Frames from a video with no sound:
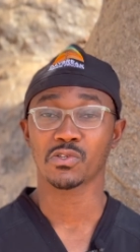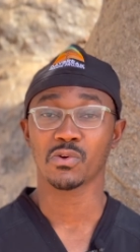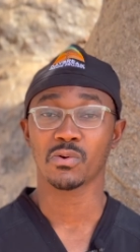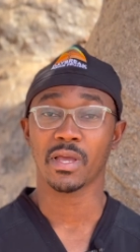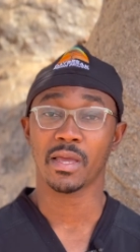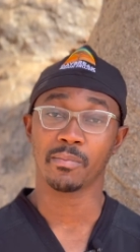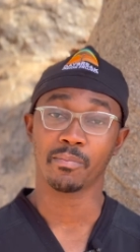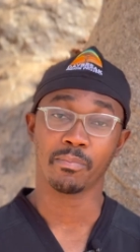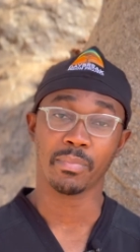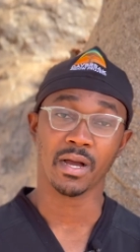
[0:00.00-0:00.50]

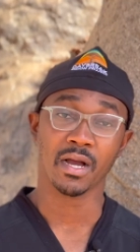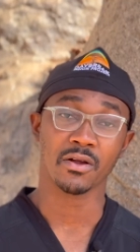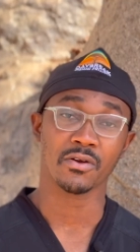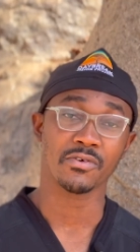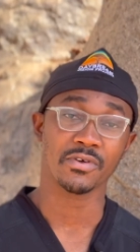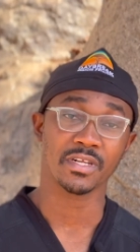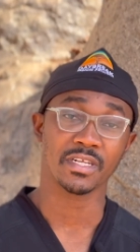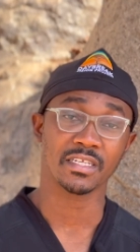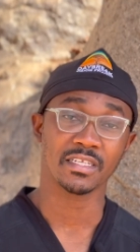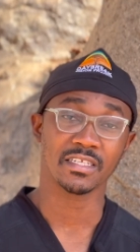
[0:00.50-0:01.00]

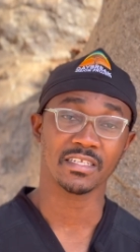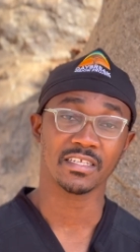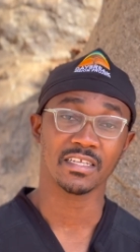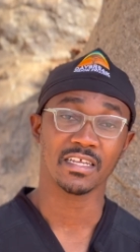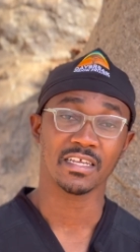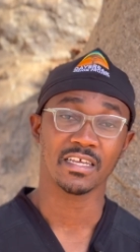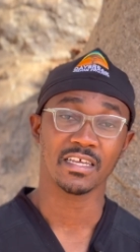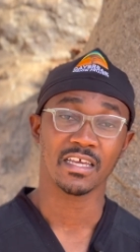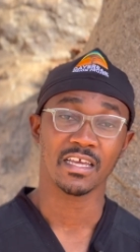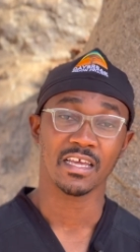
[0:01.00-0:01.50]
empowering
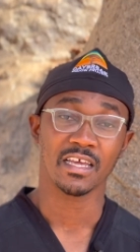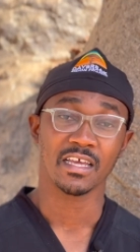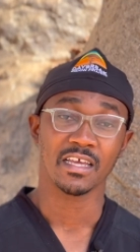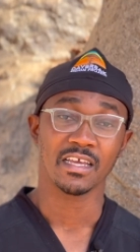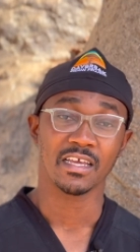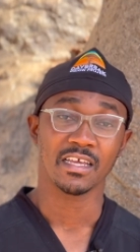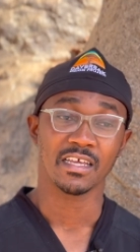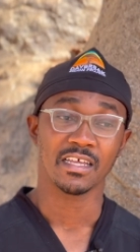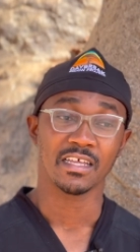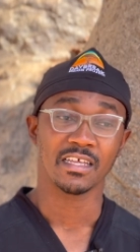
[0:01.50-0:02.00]

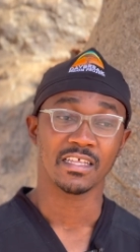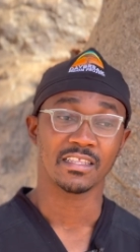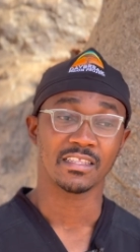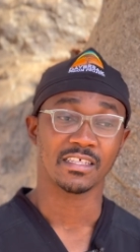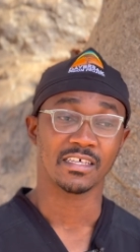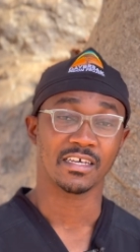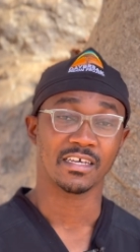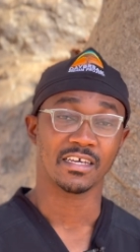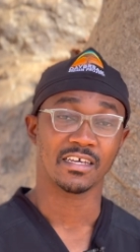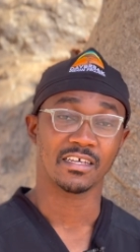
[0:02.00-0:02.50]

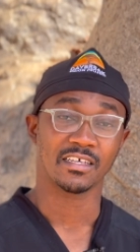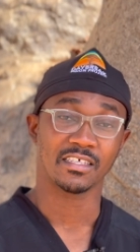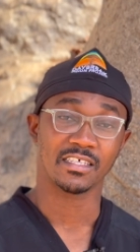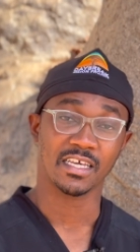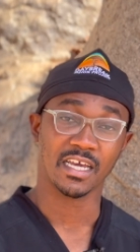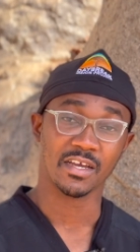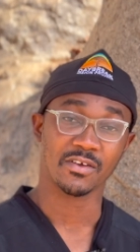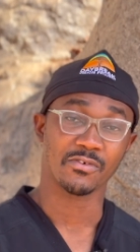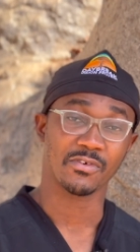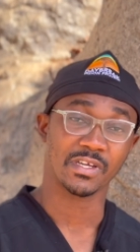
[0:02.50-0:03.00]
the
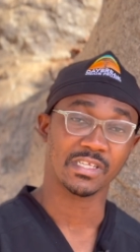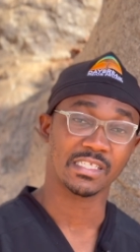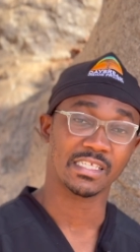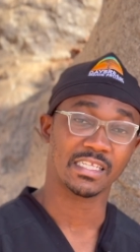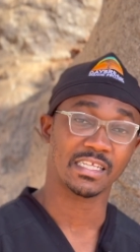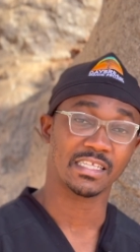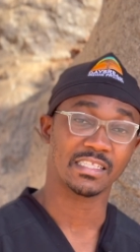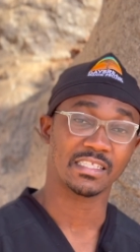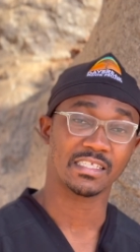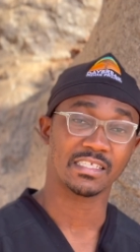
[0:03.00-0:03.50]
young
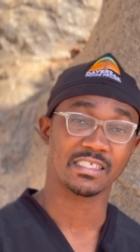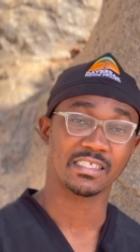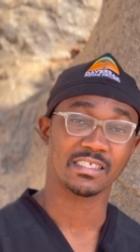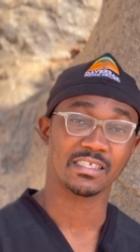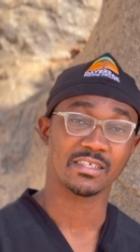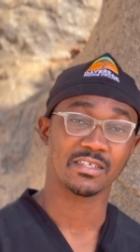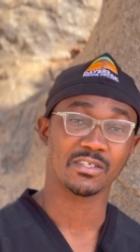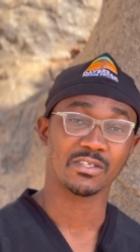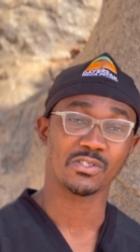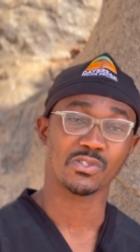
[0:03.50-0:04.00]
residents
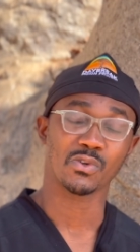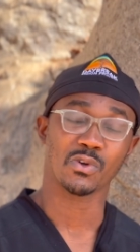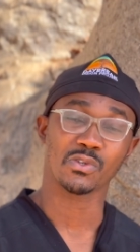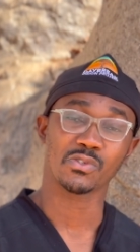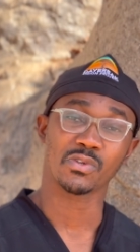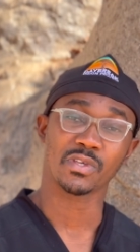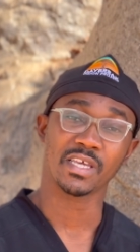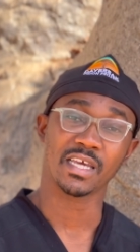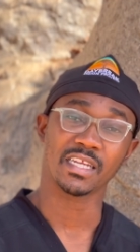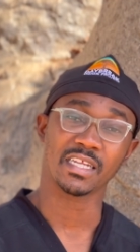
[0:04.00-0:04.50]
to
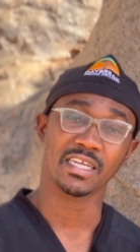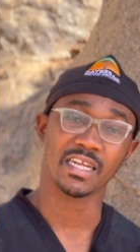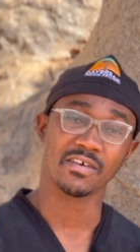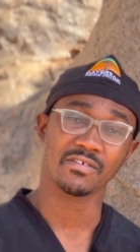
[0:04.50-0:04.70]
also get enough